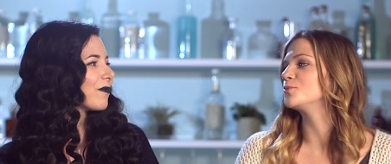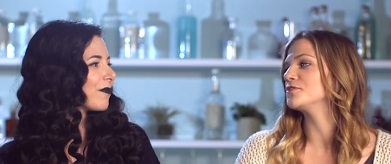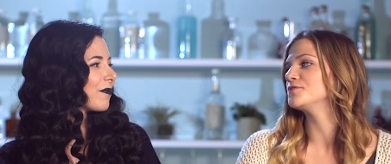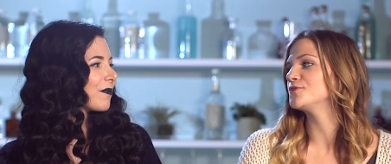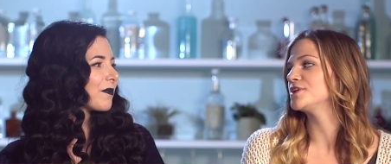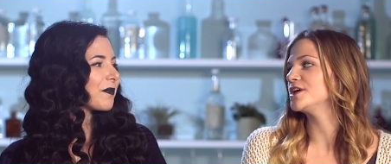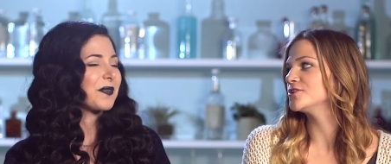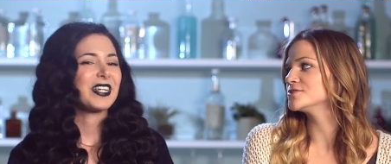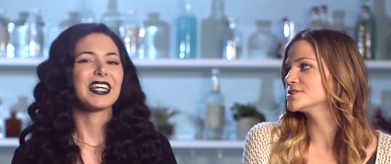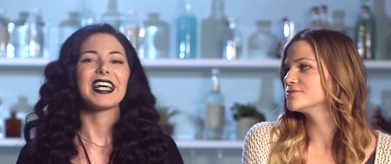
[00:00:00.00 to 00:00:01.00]
Speaker 1: more of your
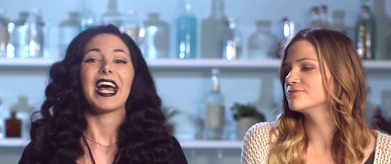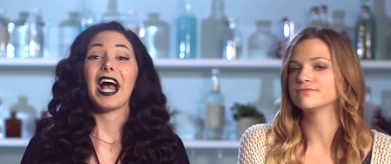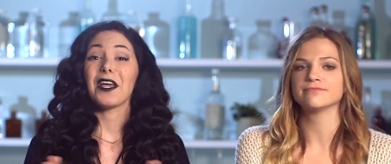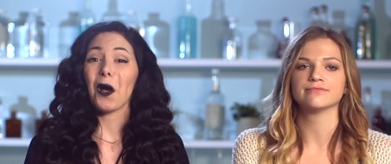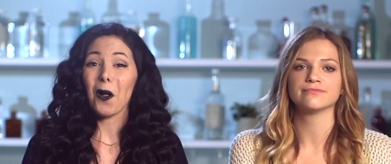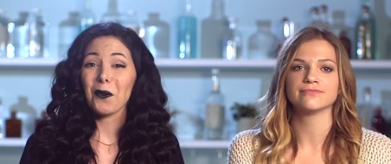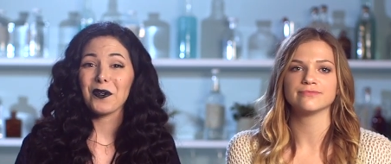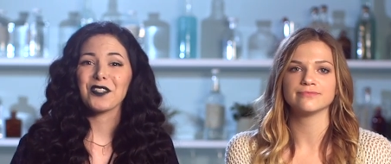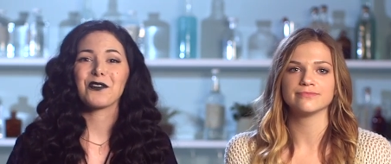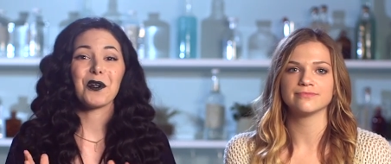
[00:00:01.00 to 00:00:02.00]
videos? I
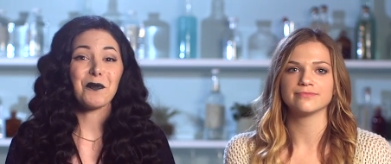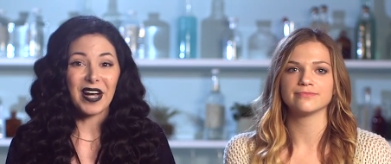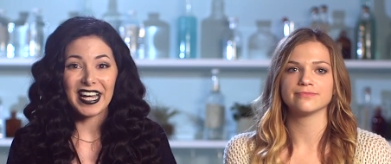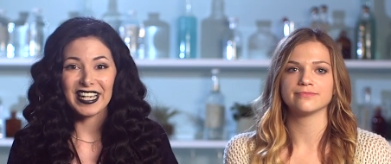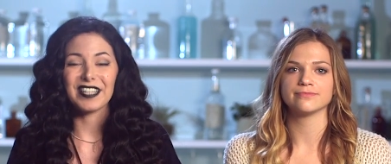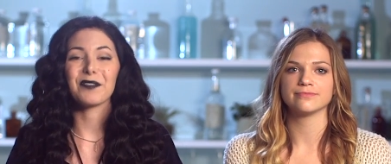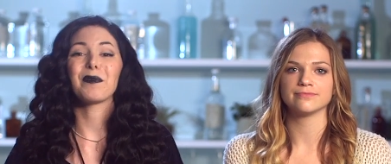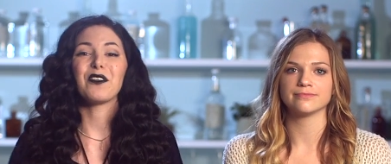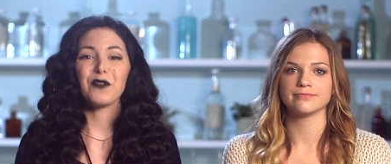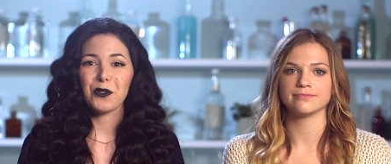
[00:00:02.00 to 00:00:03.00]
always remind
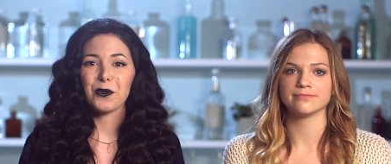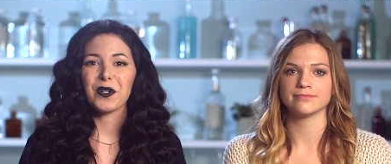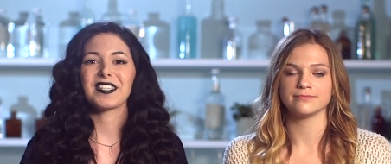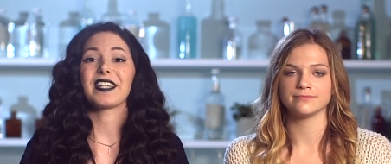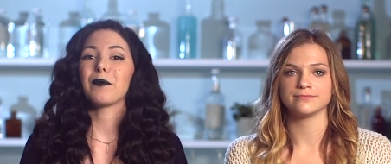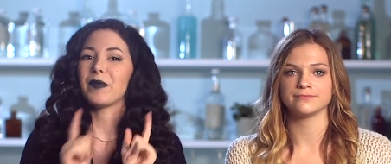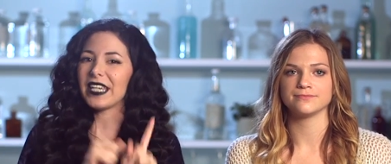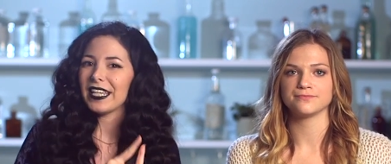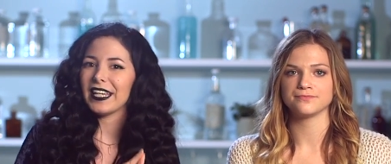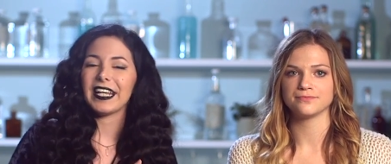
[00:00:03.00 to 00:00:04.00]
my viewers at the
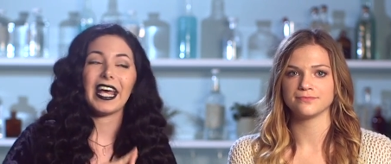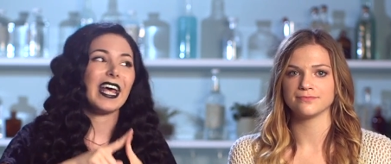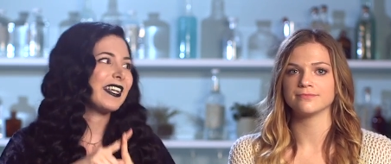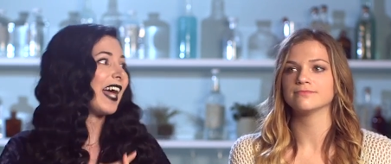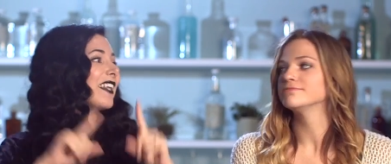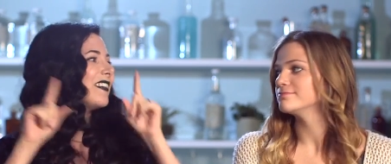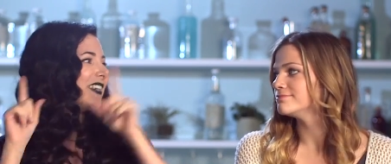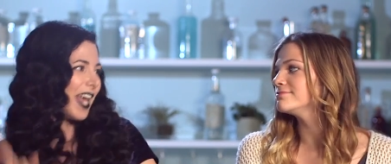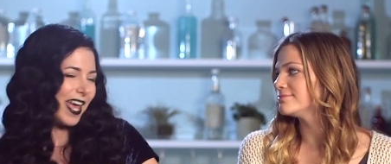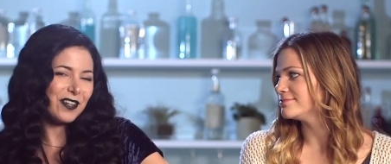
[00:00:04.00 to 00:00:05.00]
beginning and at the
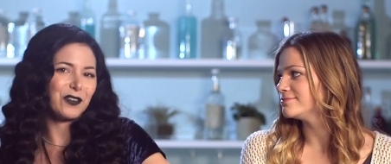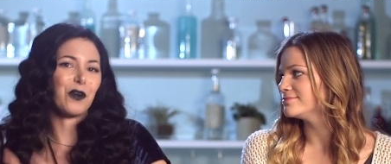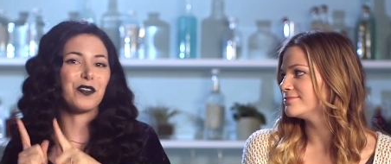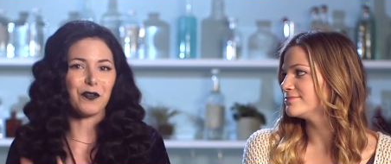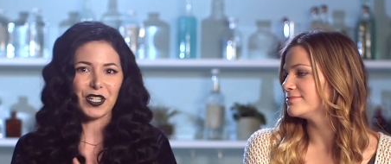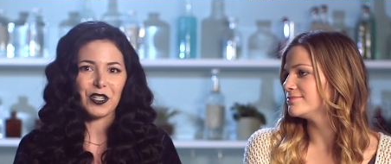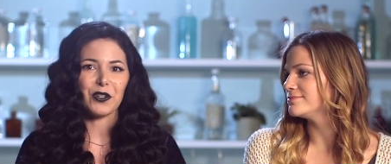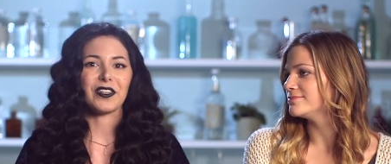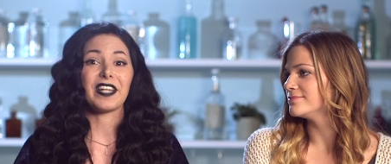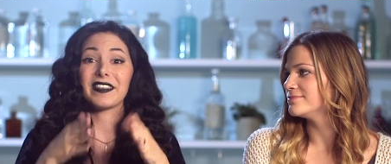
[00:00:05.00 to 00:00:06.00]
end of the
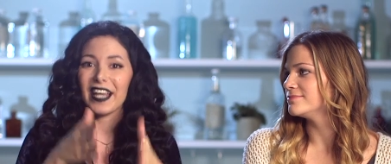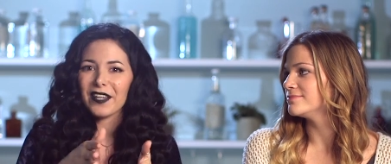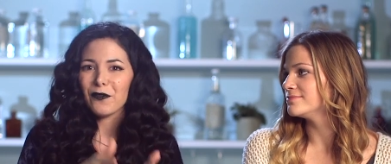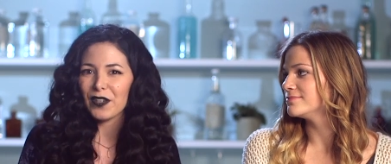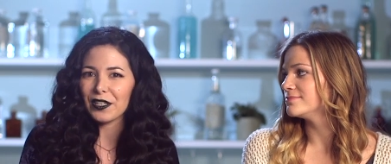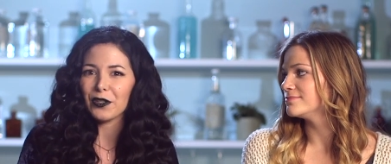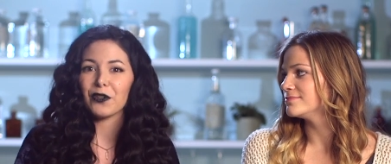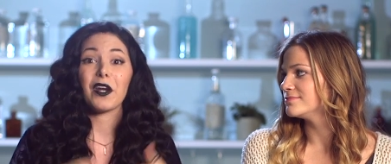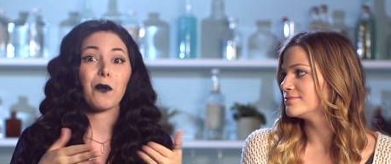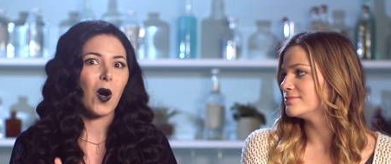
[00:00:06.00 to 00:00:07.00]
video that that video
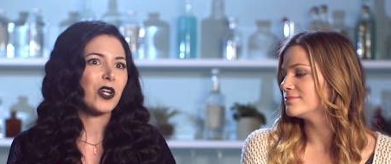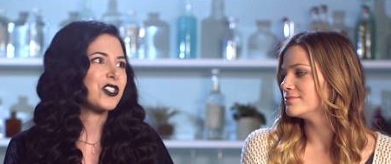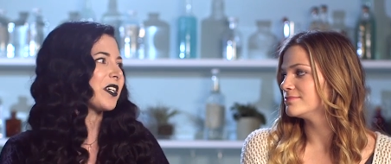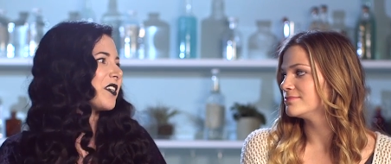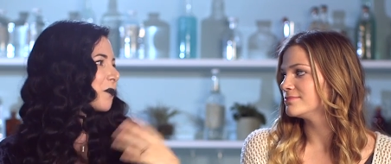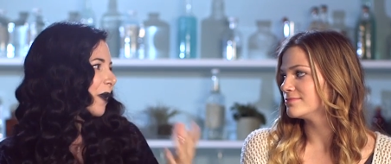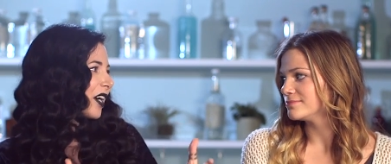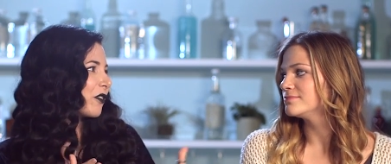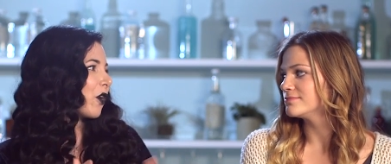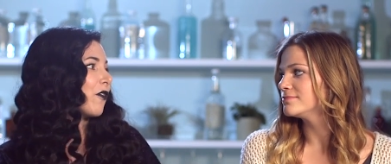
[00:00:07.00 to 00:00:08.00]
they're watching is
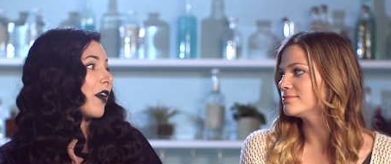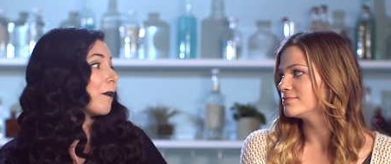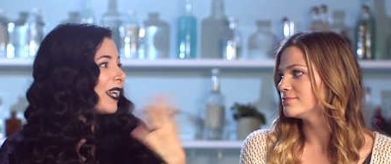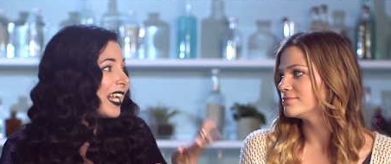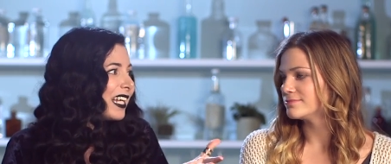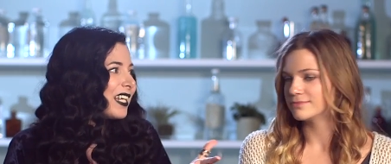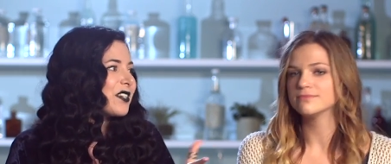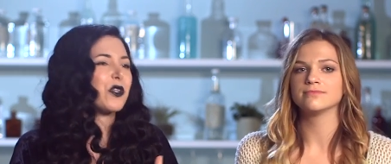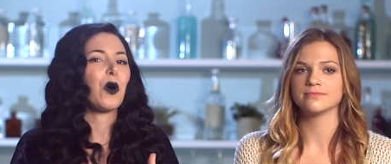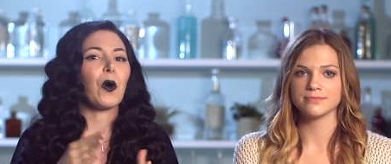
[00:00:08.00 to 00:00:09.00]
part of a
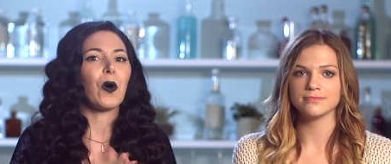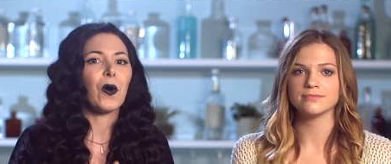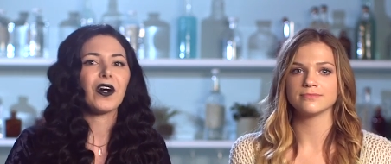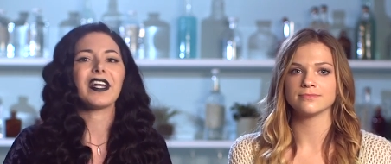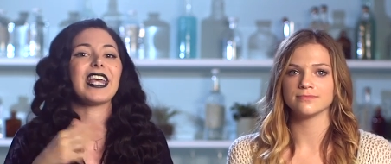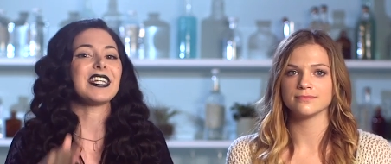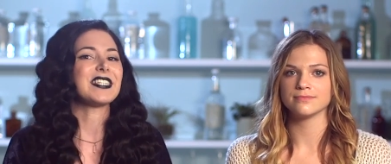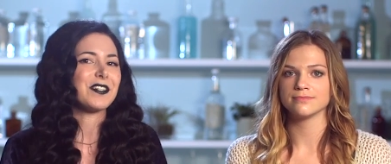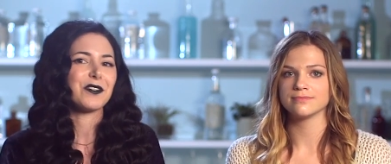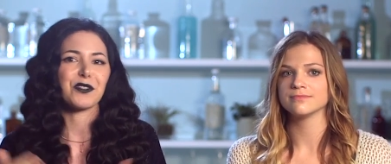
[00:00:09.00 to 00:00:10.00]
playlist or a
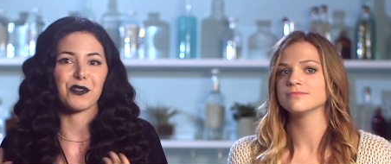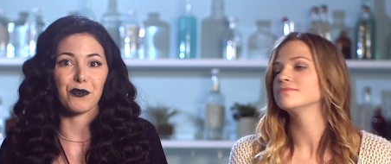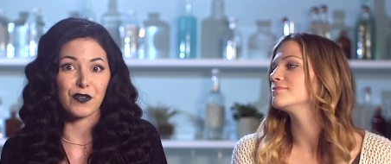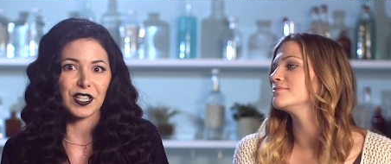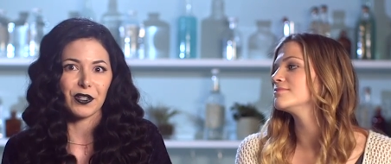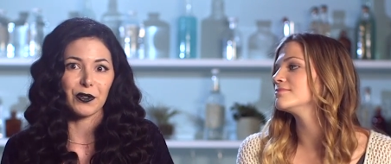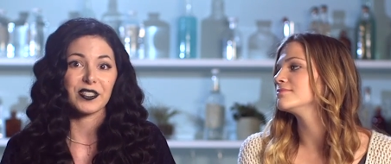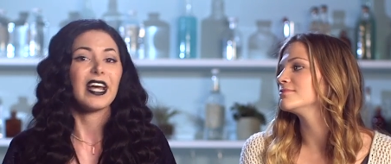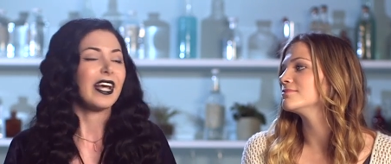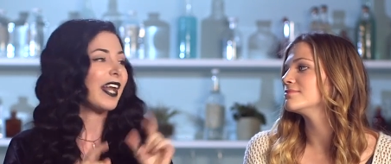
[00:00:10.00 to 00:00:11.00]
series of videos.
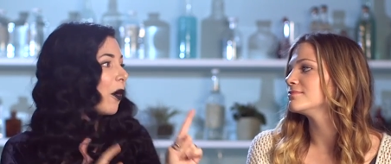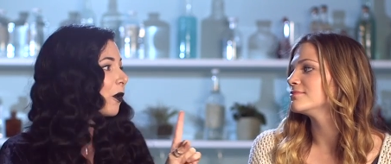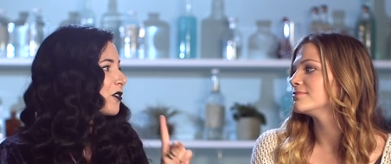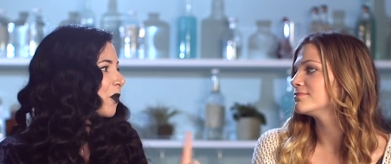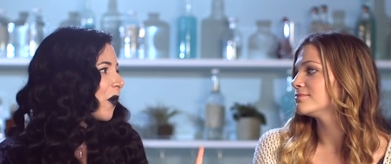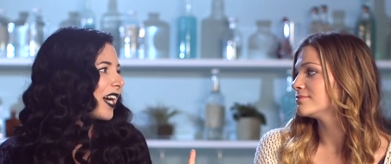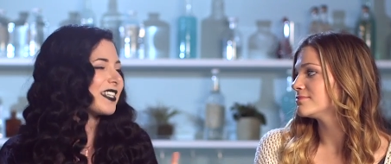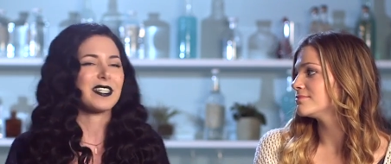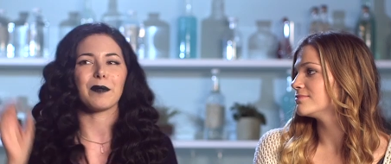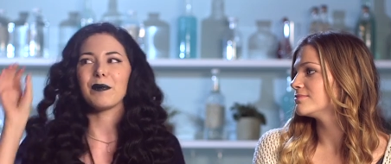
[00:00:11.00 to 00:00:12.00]
And I also add
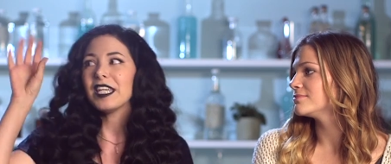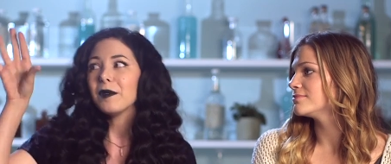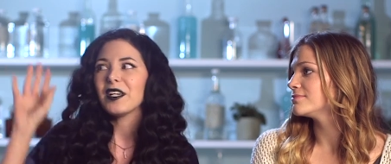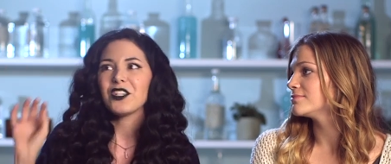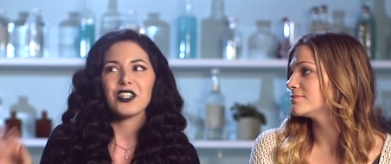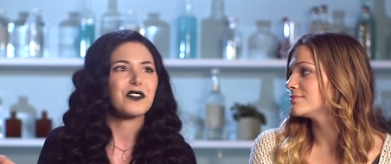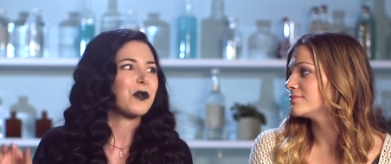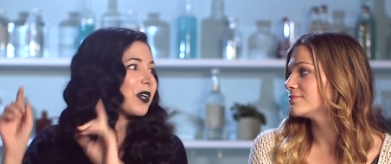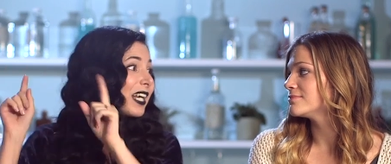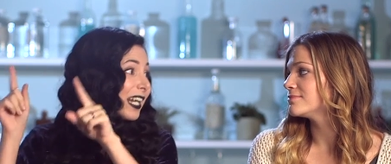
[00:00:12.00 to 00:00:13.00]
some images
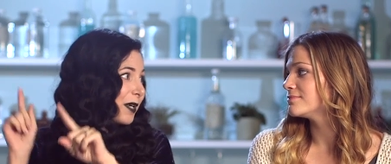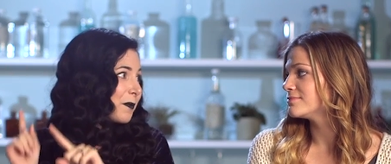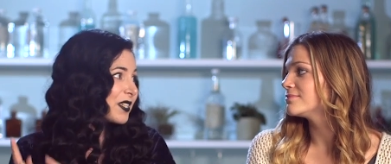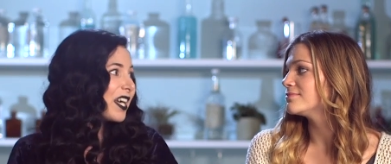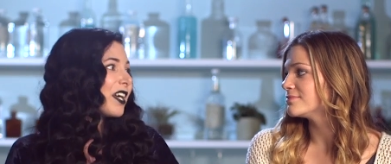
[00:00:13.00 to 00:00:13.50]
or clips